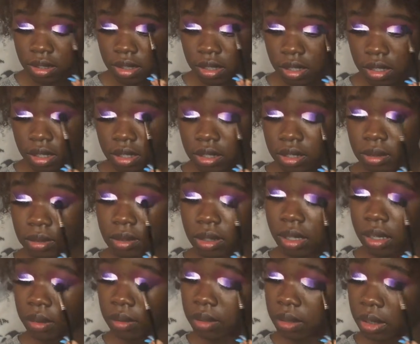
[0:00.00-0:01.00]
Like, I used to want
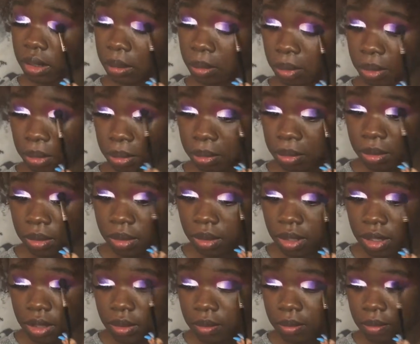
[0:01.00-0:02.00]
everything purple.
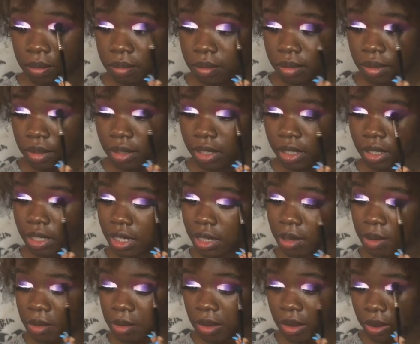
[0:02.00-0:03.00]
I think
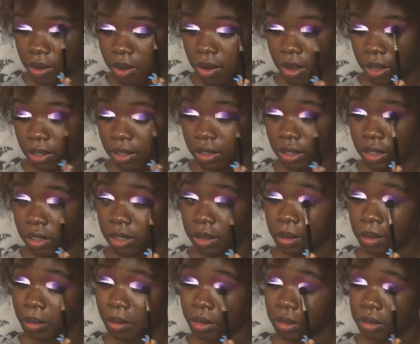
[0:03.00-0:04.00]
when we were all younger,
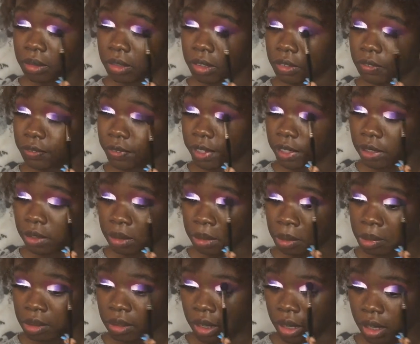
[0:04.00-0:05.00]
we went through this phase
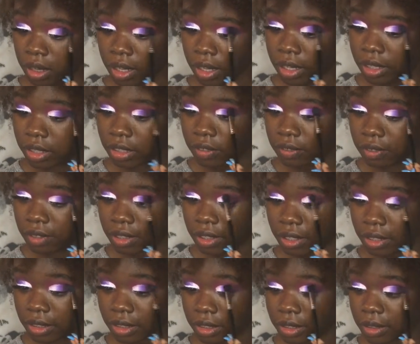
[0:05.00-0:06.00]
where we all had different
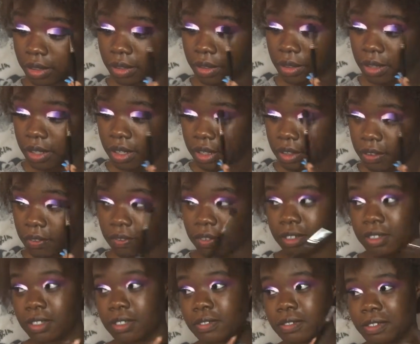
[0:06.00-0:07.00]
color. The
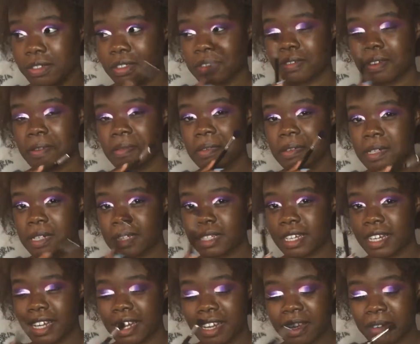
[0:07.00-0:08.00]
first favorite
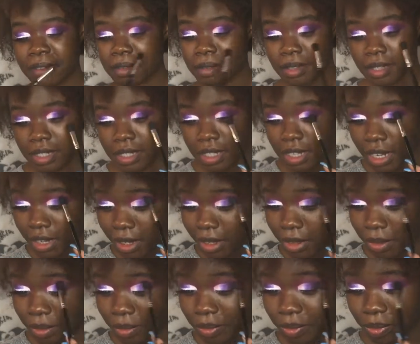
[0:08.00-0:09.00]
color I had was
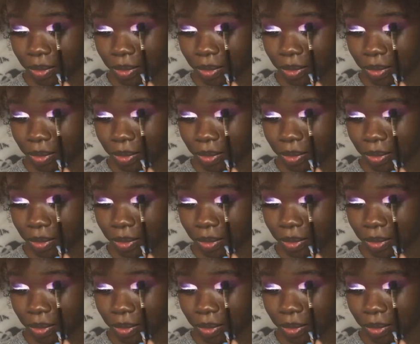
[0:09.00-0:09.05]
yellow.